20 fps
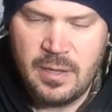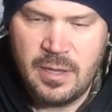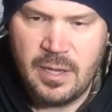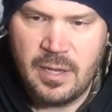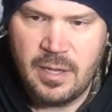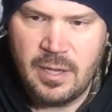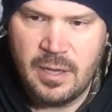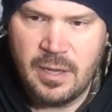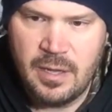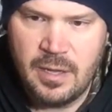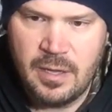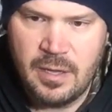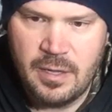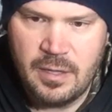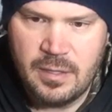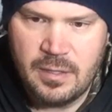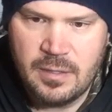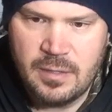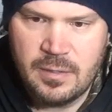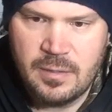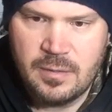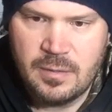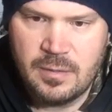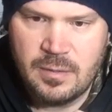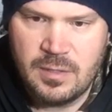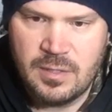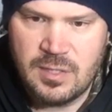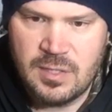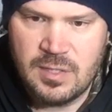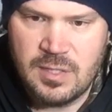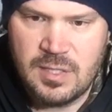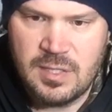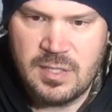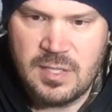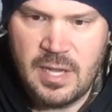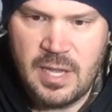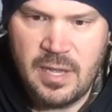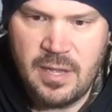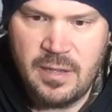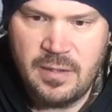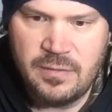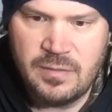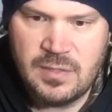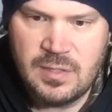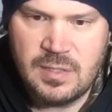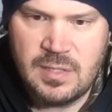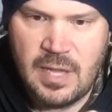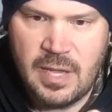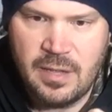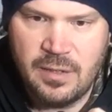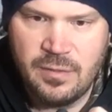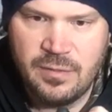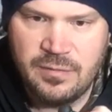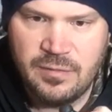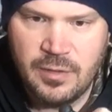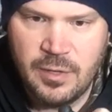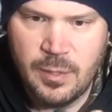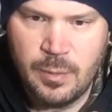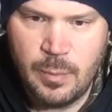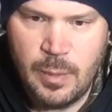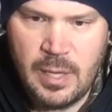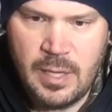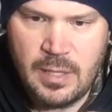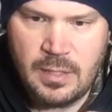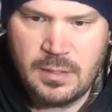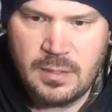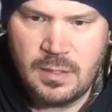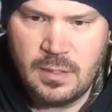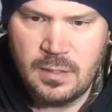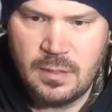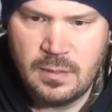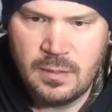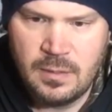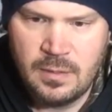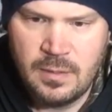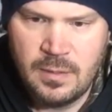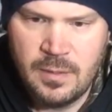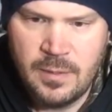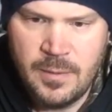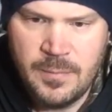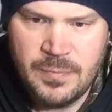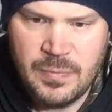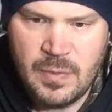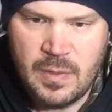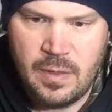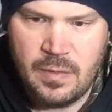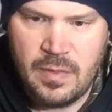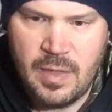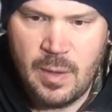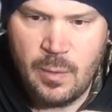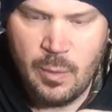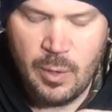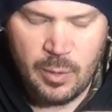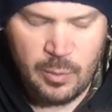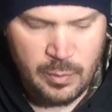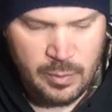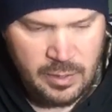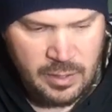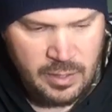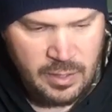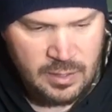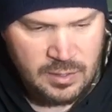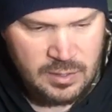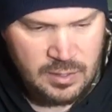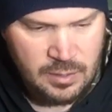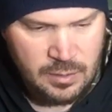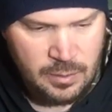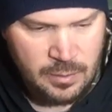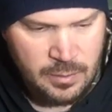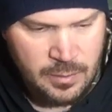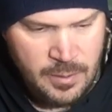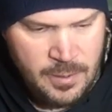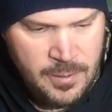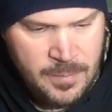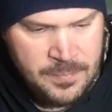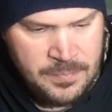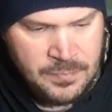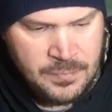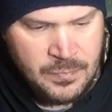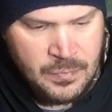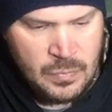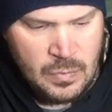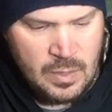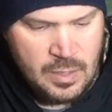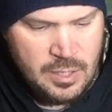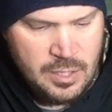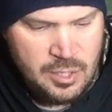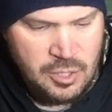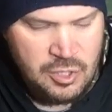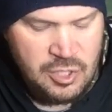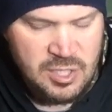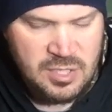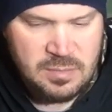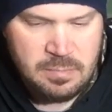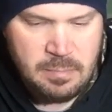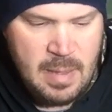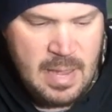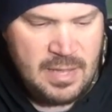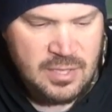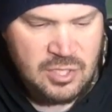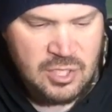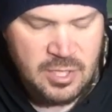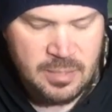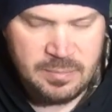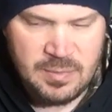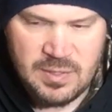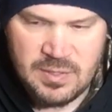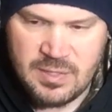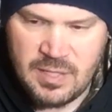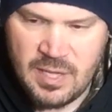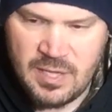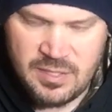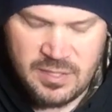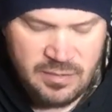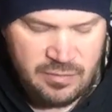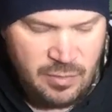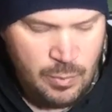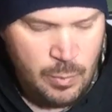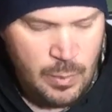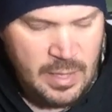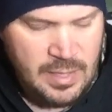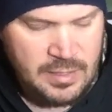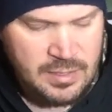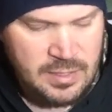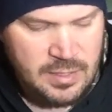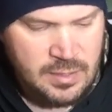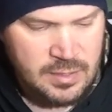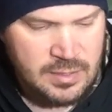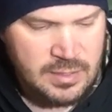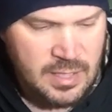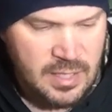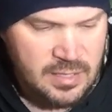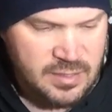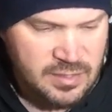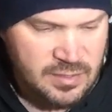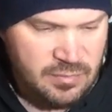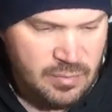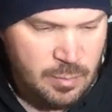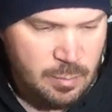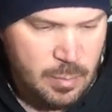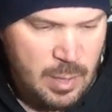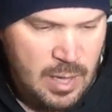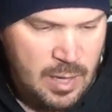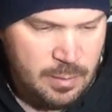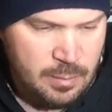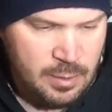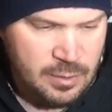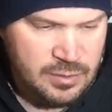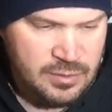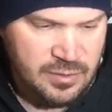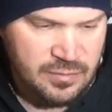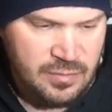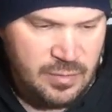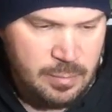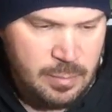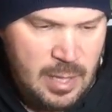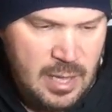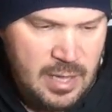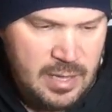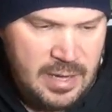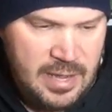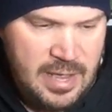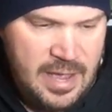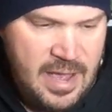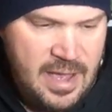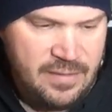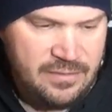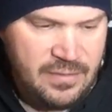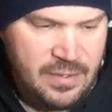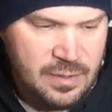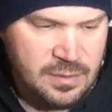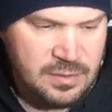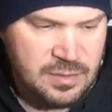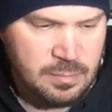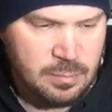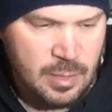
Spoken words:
a, this is a Dave's tangle free weight, and they work really good too. You just match up the size of your weight to the size of your bobber. So if you bought a 1/2 ounce